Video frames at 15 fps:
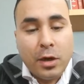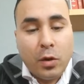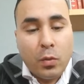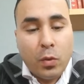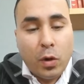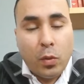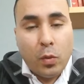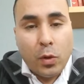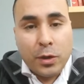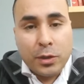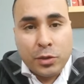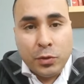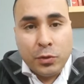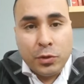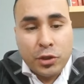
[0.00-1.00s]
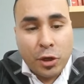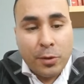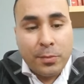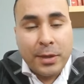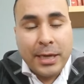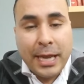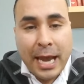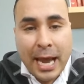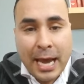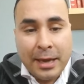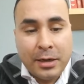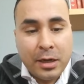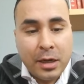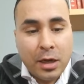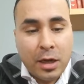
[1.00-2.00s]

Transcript: World War II Germany had